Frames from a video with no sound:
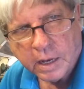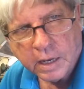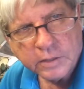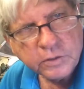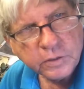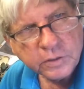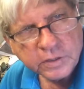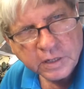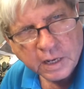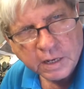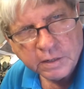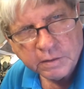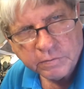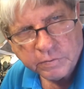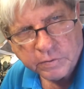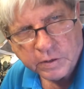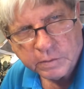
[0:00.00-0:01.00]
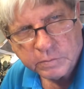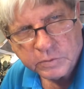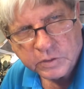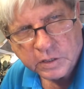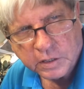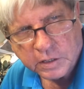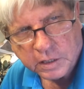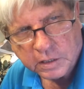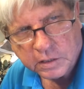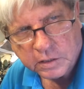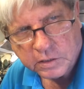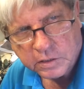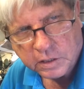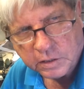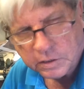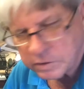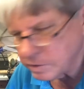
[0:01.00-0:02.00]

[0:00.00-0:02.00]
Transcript: as you sand the frames to take the sills